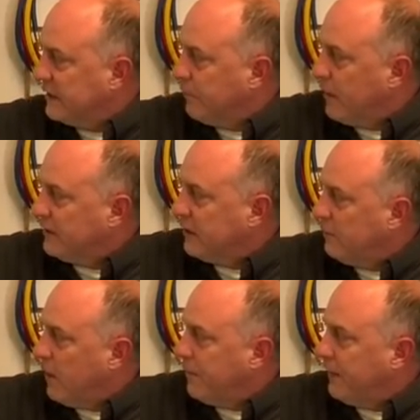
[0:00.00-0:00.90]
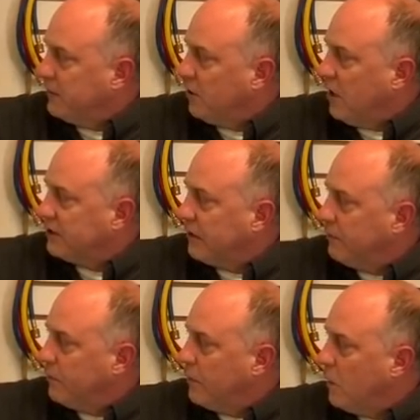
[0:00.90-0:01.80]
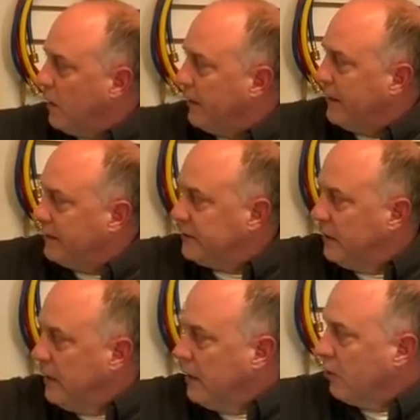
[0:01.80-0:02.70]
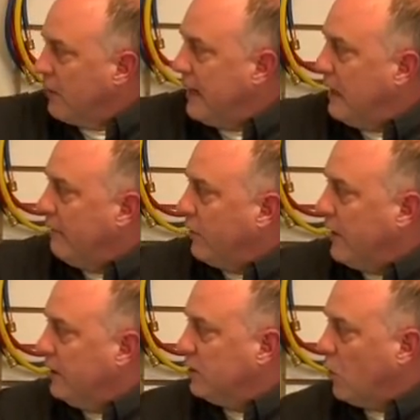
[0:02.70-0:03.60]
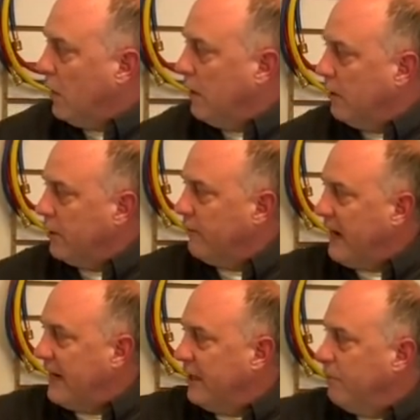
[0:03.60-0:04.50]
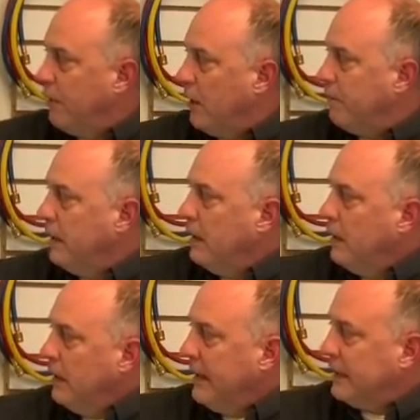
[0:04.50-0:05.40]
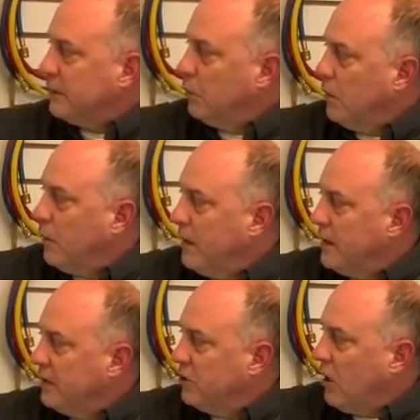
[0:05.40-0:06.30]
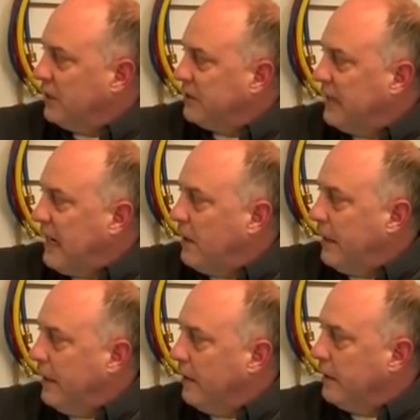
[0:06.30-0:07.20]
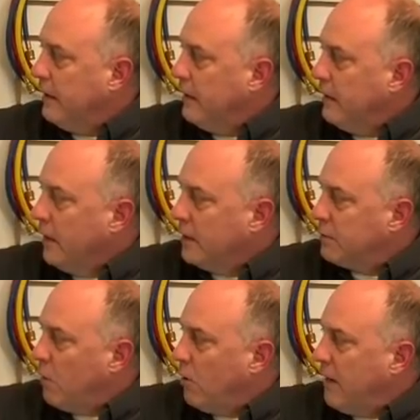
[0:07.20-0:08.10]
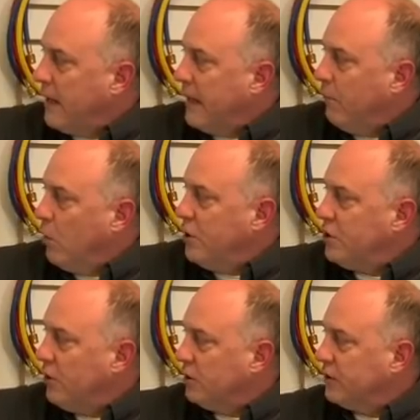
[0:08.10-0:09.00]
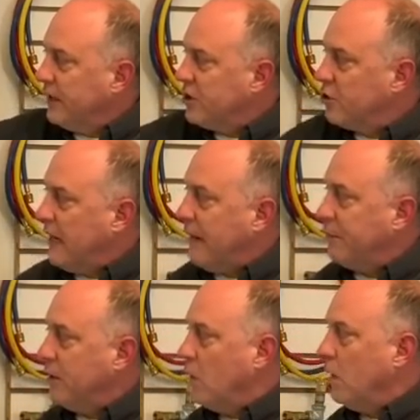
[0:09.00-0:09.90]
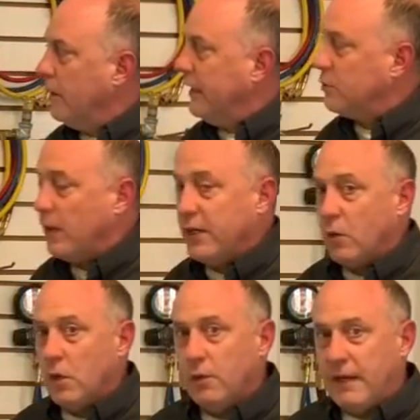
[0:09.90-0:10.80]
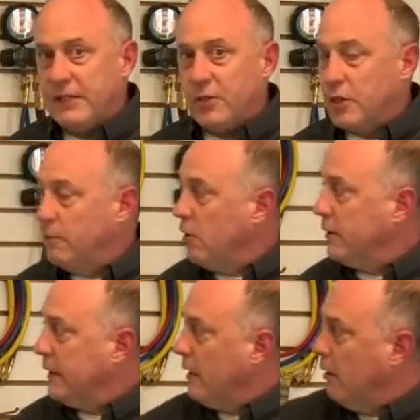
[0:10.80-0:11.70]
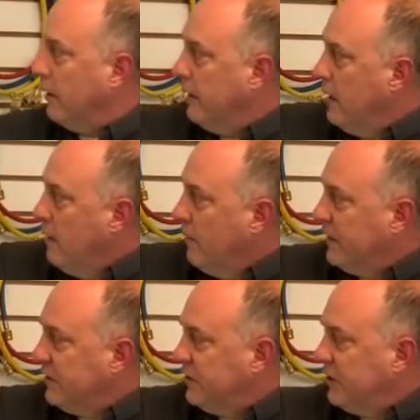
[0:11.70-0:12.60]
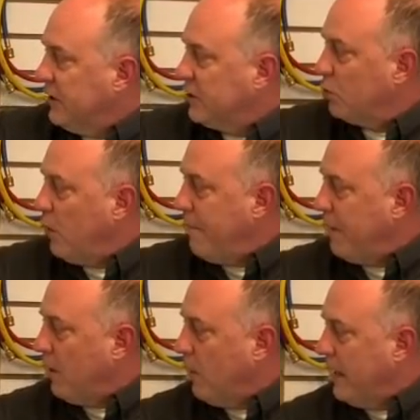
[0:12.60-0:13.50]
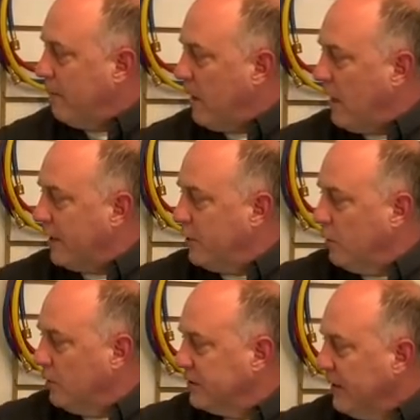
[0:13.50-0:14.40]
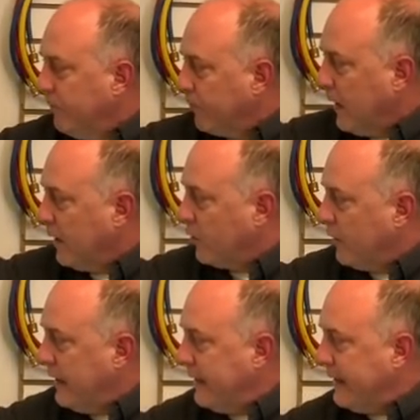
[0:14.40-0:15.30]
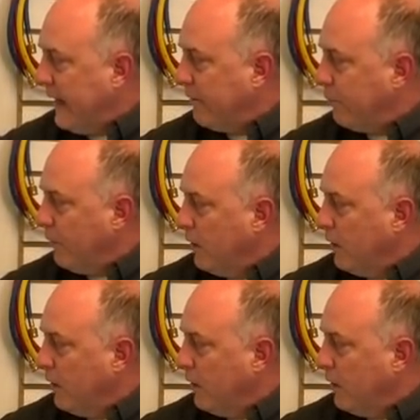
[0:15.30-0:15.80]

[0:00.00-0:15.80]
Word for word: compressing them up, and exhausting them through the oil. Now, this gray level here is oil in your vacuum pump. And that's when we exhaust it out here, a small amount of that moisture also gets trapped in the oil, and that's why your oil might turn a milky color. But this is just sweeping away the molecules and creating that